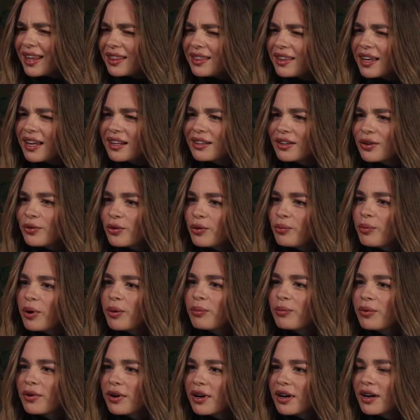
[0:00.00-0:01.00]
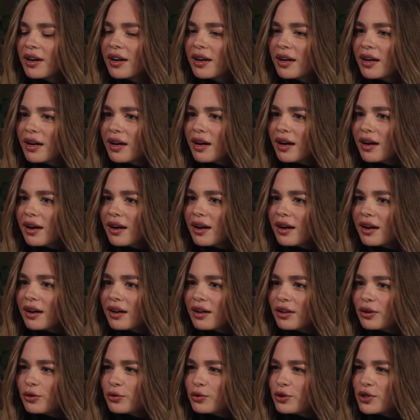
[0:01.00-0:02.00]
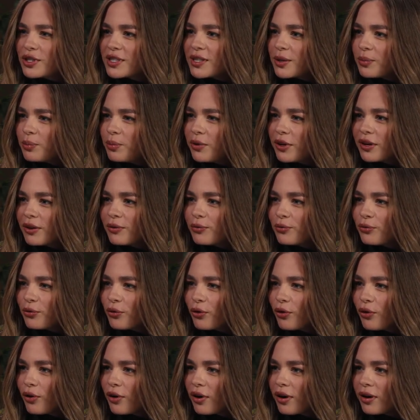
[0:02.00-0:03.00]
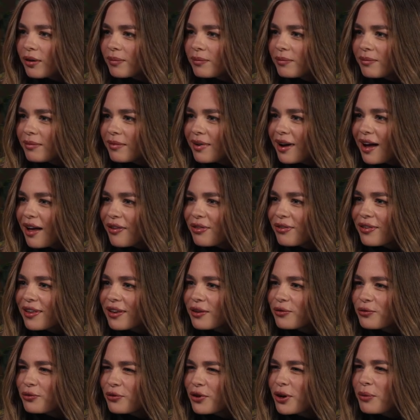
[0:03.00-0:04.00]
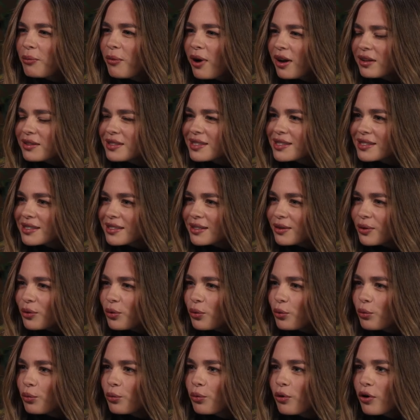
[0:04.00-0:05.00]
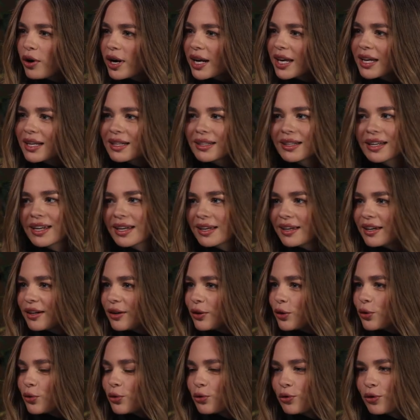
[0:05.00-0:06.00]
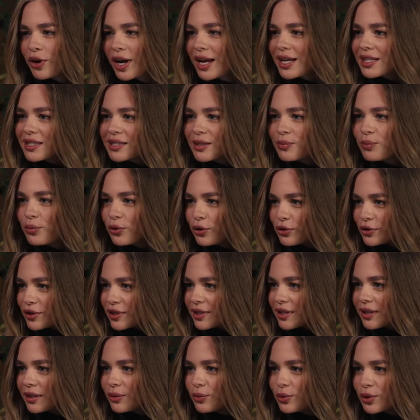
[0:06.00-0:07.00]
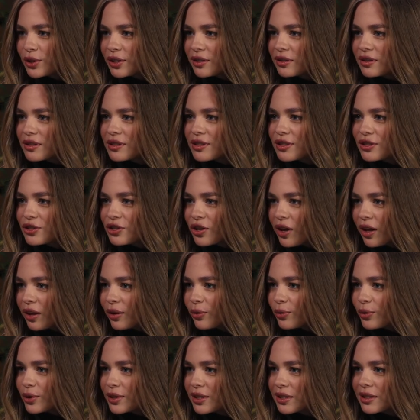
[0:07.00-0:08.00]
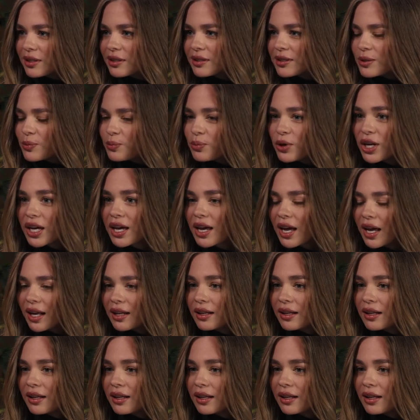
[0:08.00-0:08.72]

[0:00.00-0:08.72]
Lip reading: And then I remember you disappeared for, I think, 3 months, working like a crazy person. We didn't see each other, we didn't speak.